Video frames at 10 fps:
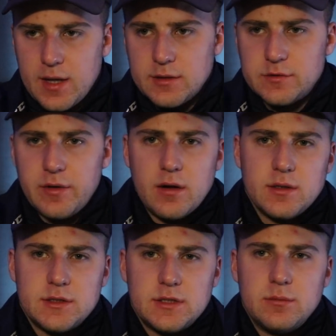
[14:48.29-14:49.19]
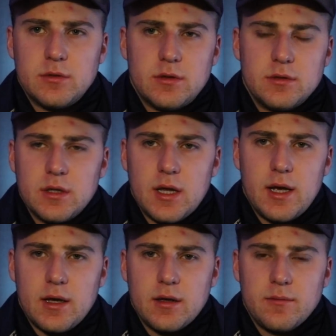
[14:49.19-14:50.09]
And it's very similar to,
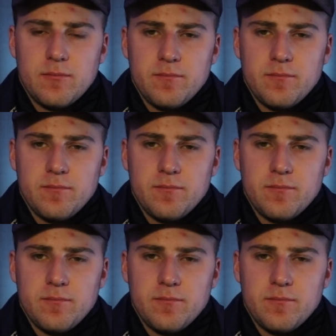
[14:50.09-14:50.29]
like,